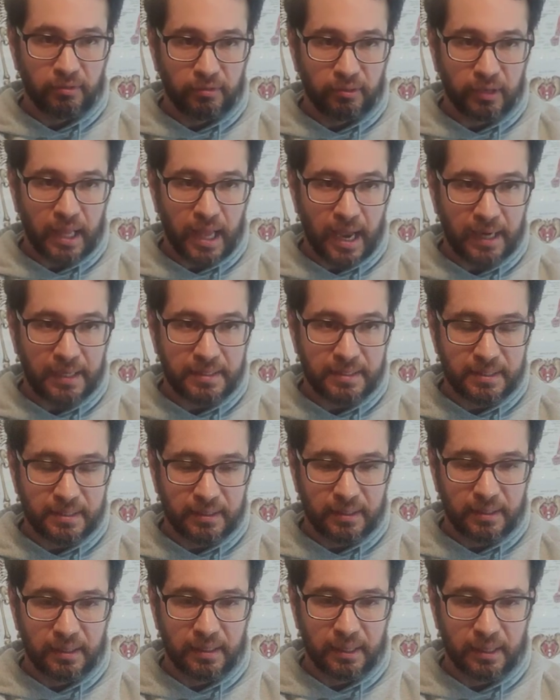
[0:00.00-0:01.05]
Relax,
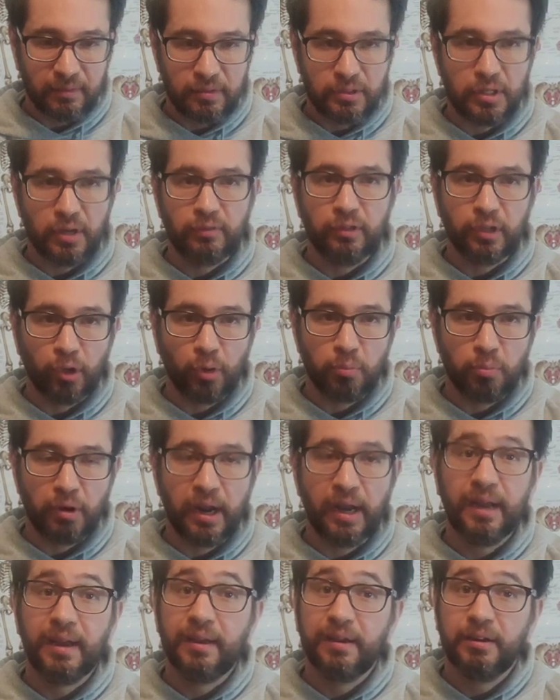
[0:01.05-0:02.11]
give yourself a little
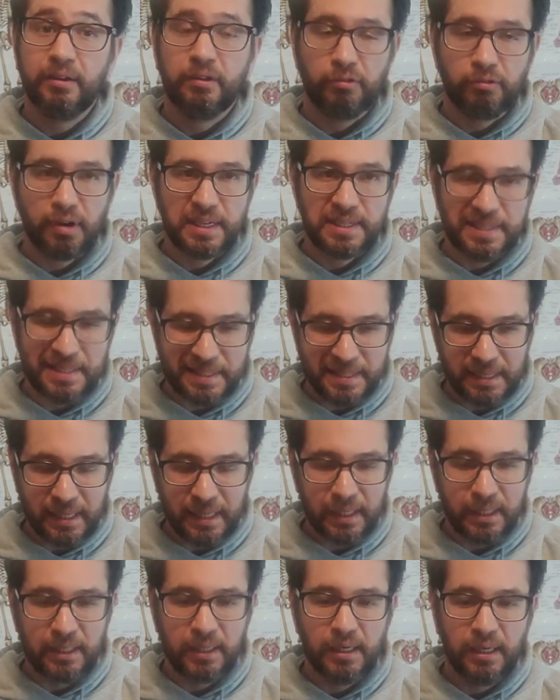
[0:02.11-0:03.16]
break, rest is
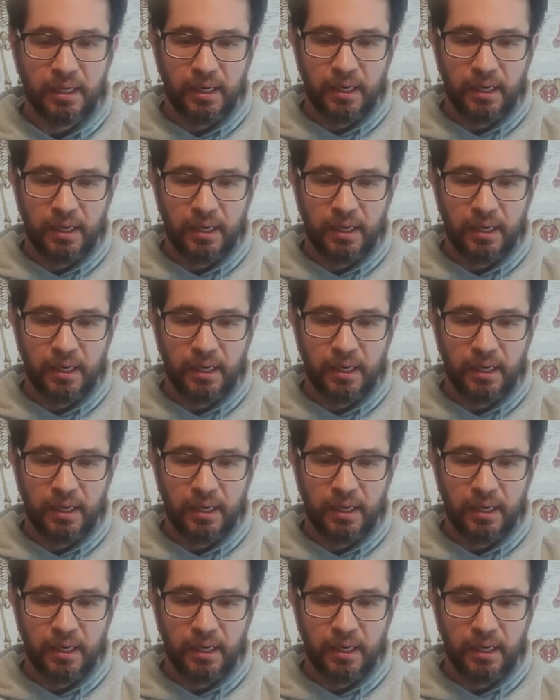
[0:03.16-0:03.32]
needed.